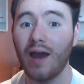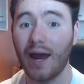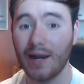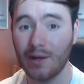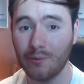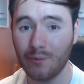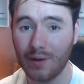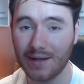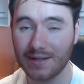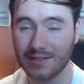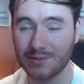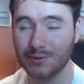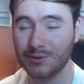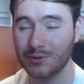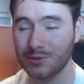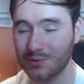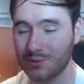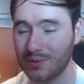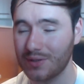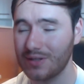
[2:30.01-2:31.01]
And it works,
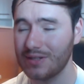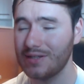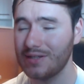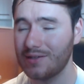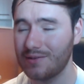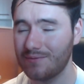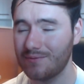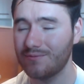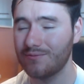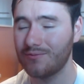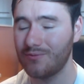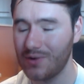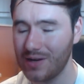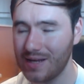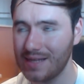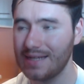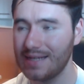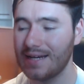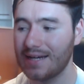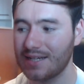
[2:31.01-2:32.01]
which is a really,
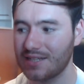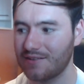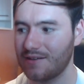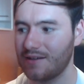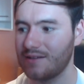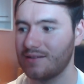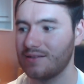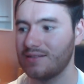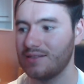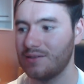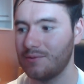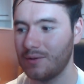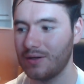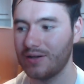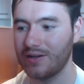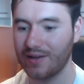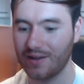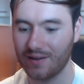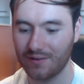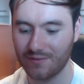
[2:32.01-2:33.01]
really nice thing to see
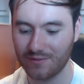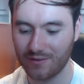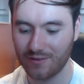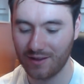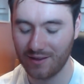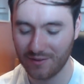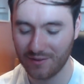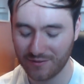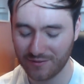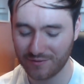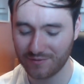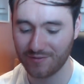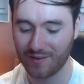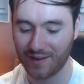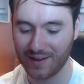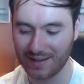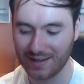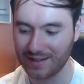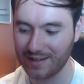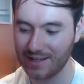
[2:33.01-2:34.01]
working.
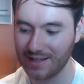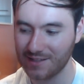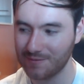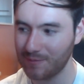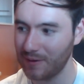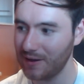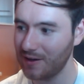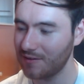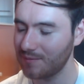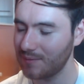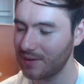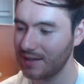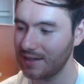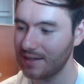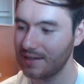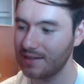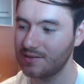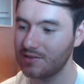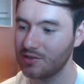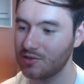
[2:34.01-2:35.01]
Finally, it's been on
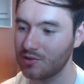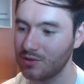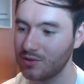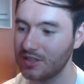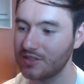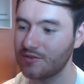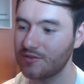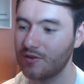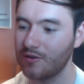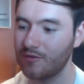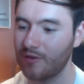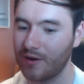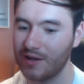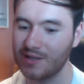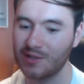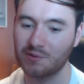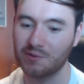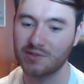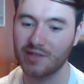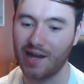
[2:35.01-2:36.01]
my to-do list for a
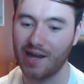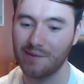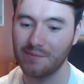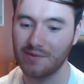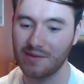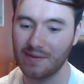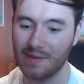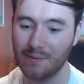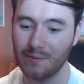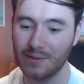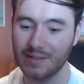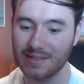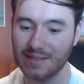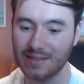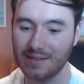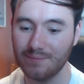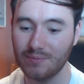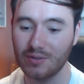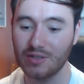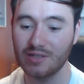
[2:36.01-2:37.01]
very long time to get that
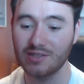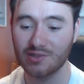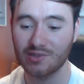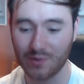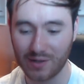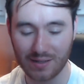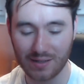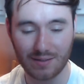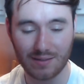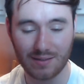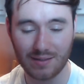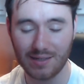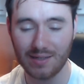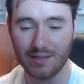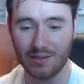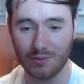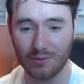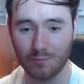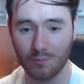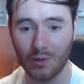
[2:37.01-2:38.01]
working, but it's great,
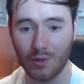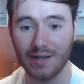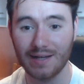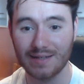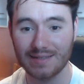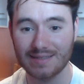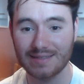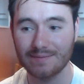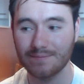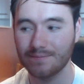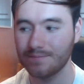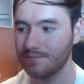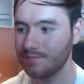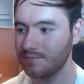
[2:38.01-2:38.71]
it works.